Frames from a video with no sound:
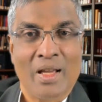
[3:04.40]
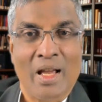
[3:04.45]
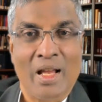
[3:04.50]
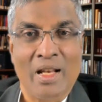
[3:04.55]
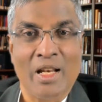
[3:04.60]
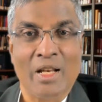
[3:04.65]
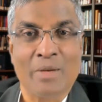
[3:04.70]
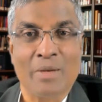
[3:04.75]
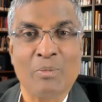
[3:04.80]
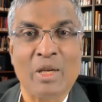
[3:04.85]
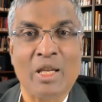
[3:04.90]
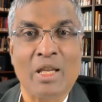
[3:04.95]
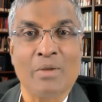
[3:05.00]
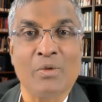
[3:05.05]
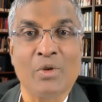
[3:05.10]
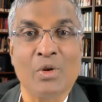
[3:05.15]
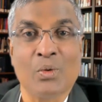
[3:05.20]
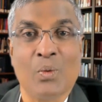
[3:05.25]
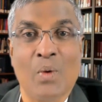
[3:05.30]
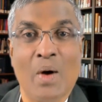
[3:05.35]
And let me give
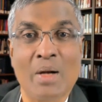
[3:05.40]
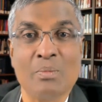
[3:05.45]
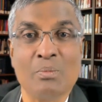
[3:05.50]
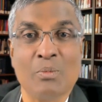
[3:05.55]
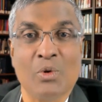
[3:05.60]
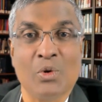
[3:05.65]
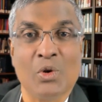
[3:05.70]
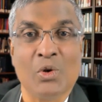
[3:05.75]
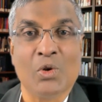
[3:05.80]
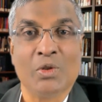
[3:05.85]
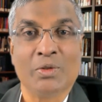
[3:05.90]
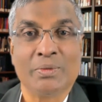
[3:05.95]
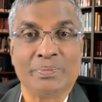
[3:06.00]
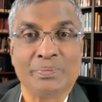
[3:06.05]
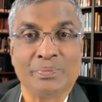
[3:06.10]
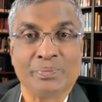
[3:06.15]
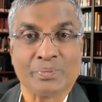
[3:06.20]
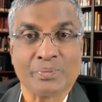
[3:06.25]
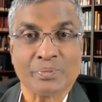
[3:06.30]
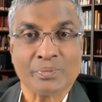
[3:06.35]
you one more
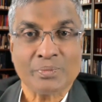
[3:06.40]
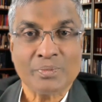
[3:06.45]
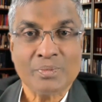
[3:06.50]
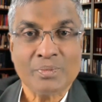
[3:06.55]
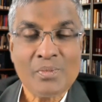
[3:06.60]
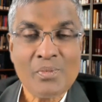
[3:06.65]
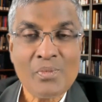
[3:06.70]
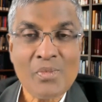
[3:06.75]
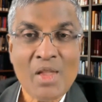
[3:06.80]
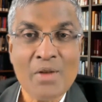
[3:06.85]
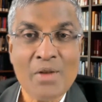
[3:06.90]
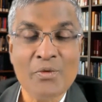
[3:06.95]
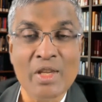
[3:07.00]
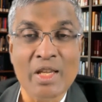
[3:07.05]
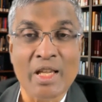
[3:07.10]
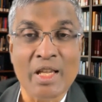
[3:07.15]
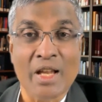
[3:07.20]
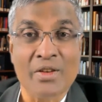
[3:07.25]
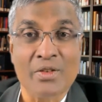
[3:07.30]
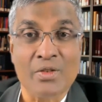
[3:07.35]

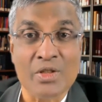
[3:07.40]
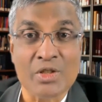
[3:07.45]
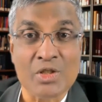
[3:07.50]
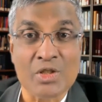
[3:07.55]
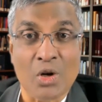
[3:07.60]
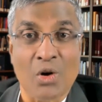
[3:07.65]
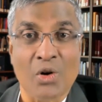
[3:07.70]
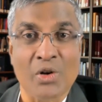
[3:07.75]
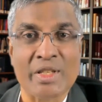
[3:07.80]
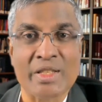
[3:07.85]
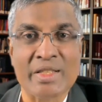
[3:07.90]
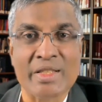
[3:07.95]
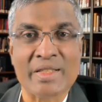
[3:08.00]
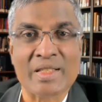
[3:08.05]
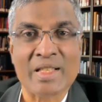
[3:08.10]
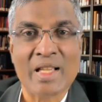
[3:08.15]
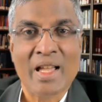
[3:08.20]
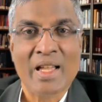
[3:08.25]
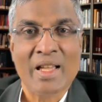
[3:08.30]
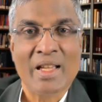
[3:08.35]
we can
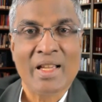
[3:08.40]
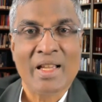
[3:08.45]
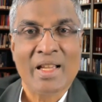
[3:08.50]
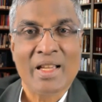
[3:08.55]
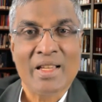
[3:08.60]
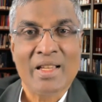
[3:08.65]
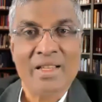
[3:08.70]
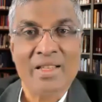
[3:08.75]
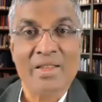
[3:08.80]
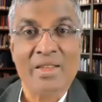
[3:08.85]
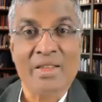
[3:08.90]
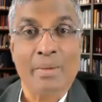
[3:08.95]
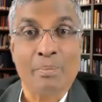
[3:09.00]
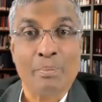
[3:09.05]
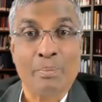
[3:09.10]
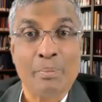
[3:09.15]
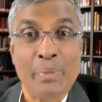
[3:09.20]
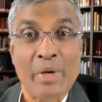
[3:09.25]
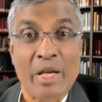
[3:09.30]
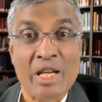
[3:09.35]
rejoice in
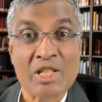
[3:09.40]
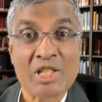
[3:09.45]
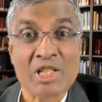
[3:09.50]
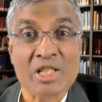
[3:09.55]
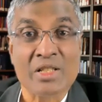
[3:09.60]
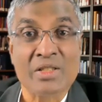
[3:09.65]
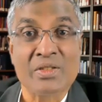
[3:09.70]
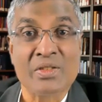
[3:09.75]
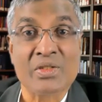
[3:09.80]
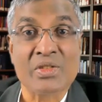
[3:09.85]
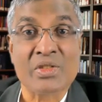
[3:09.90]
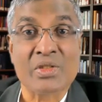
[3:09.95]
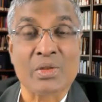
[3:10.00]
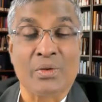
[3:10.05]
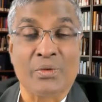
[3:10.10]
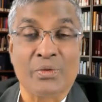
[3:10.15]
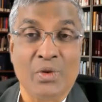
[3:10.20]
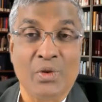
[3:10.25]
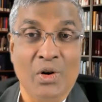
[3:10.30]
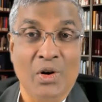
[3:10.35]
the patience
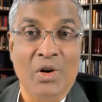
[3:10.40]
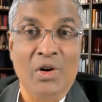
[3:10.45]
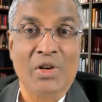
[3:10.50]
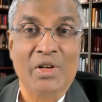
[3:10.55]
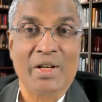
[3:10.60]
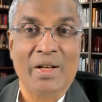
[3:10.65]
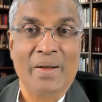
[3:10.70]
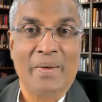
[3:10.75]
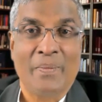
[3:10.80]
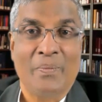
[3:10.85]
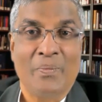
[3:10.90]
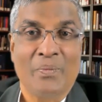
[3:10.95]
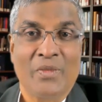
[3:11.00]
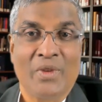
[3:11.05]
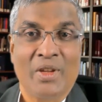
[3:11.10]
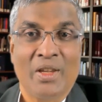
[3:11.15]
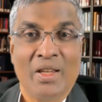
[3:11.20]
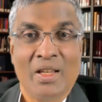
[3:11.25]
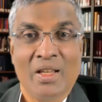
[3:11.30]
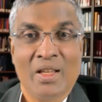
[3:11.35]
of God.
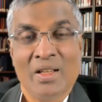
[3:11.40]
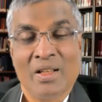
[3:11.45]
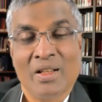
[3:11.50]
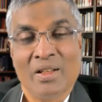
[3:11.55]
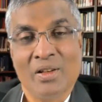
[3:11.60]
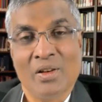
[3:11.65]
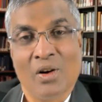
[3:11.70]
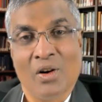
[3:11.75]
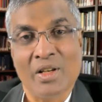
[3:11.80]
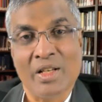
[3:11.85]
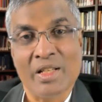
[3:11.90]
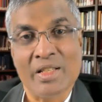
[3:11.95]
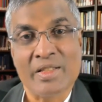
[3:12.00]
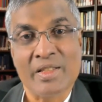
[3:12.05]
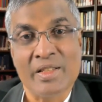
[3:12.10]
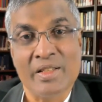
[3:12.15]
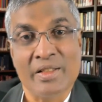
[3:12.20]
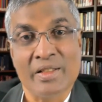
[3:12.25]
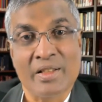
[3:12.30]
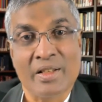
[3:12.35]
God
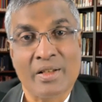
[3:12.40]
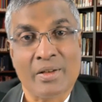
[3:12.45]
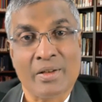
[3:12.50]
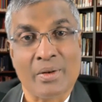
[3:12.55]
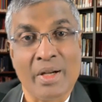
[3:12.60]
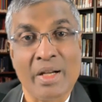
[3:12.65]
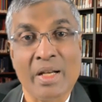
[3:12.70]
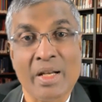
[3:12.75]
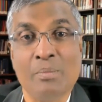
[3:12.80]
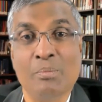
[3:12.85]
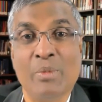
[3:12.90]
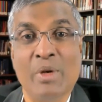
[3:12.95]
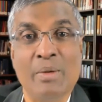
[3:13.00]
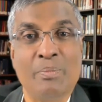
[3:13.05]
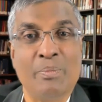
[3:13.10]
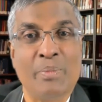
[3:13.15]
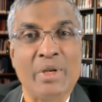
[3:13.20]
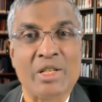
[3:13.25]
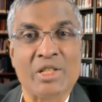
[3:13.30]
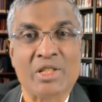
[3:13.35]
is incredibly
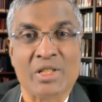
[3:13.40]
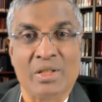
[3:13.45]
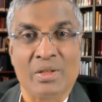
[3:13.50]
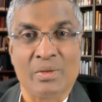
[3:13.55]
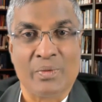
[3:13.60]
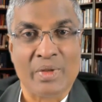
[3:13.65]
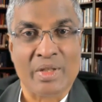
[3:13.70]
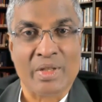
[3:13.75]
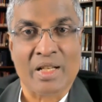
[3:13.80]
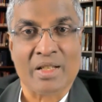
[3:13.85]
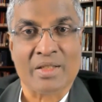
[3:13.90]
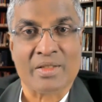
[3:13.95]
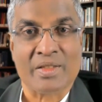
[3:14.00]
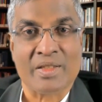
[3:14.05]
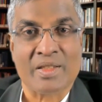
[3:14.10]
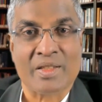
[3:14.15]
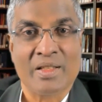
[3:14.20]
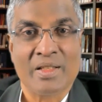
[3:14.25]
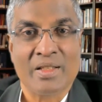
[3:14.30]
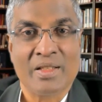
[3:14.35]
patient with
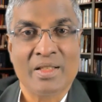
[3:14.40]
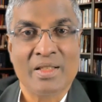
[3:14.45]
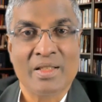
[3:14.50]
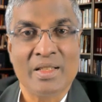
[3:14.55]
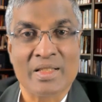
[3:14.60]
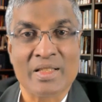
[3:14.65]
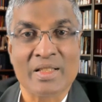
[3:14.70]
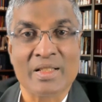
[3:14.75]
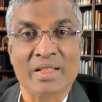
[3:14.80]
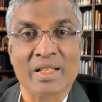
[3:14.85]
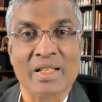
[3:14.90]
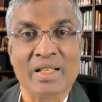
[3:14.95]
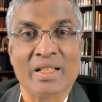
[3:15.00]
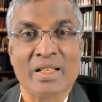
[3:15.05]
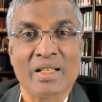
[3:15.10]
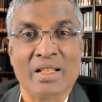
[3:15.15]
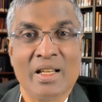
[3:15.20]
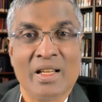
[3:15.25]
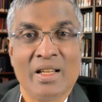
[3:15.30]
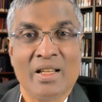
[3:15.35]
us, isn't it?
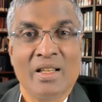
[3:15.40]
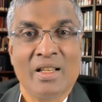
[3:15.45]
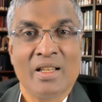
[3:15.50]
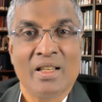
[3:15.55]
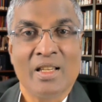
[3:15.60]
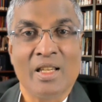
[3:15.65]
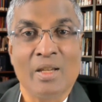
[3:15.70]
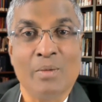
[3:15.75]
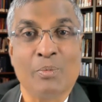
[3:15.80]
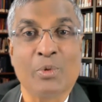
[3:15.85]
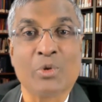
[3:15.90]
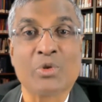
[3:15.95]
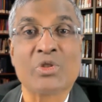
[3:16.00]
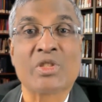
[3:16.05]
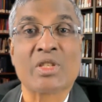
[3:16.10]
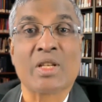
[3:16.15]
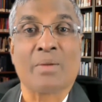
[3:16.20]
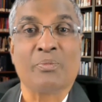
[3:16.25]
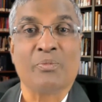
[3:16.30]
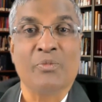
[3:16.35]
He
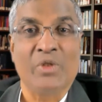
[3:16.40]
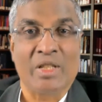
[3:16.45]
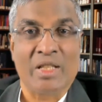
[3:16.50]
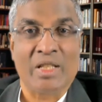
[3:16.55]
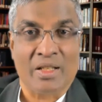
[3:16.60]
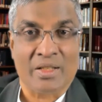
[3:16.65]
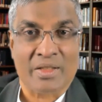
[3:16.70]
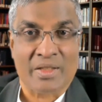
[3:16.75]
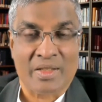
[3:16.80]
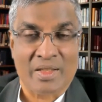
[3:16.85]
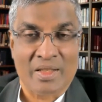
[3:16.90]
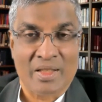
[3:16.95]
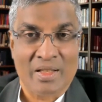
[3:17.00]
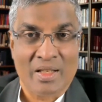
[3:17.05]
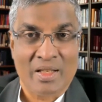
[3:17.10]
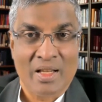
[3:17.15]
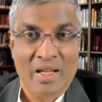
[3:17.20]
puts up with us